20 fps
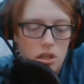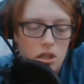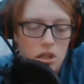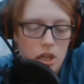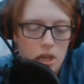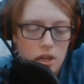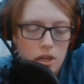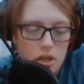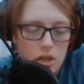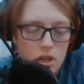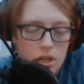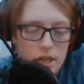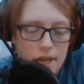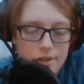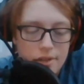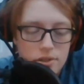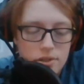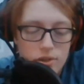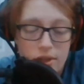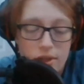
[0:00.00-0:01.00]
And uh, yeah,
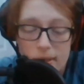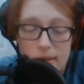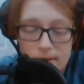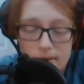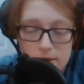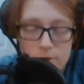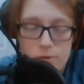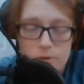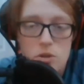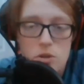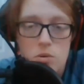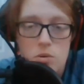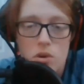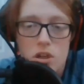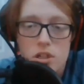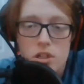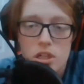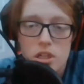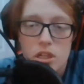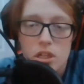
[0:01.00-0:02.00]
so thank you guys so much for
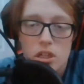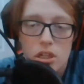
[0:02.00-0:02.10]
watching.